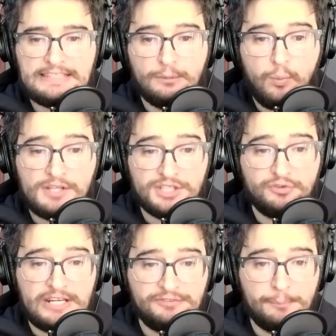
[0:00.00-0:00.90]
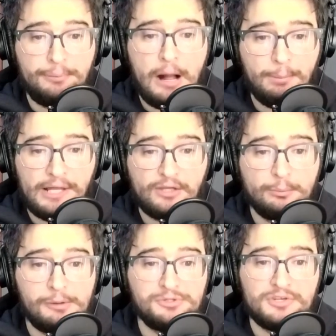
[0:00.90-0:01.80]
And once it's ready for the public, you'll
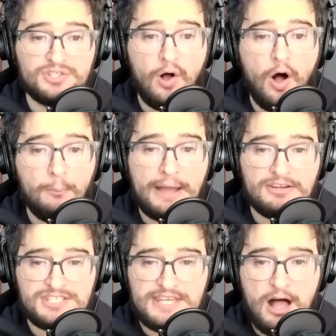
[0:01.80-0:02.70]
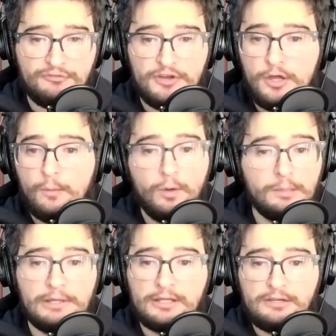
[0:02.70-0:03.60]
be able to do this all by yourself. We're going
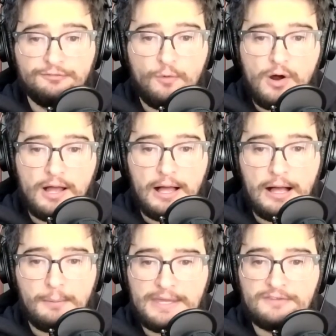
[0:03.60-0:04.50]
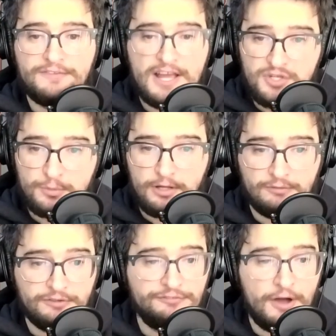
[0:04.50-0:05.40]
to be looking for um, investors. We're looking
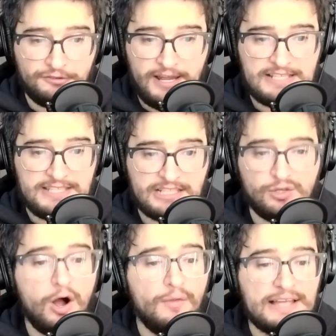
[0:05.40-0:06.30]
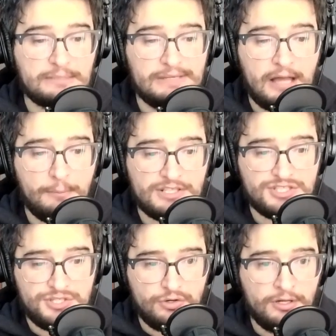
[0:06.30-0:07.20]
for fundraising. So all that's going to be coming
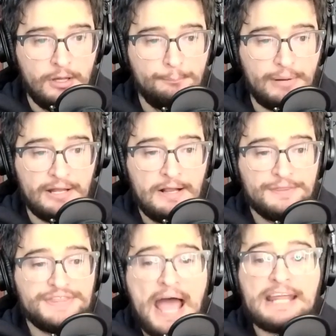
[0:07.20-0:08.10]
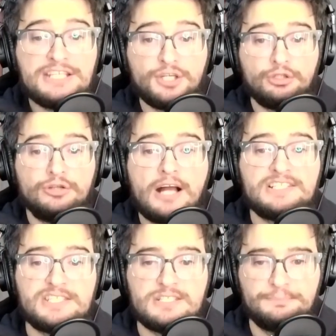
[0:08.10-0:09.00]
soon. But that is the
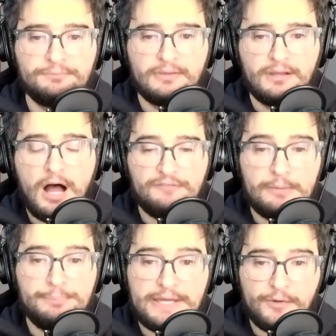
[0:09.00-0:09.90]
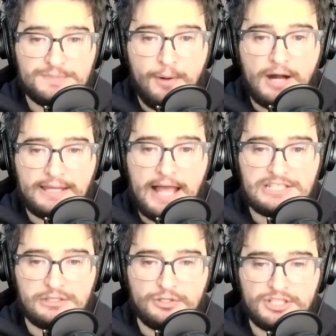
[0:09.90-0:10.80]
crux of ambiguous podcast
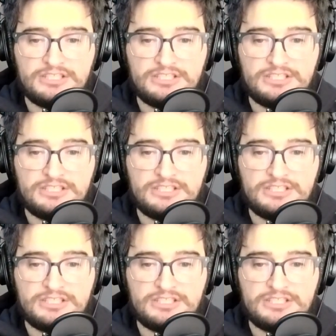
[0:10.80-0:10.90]
solutions.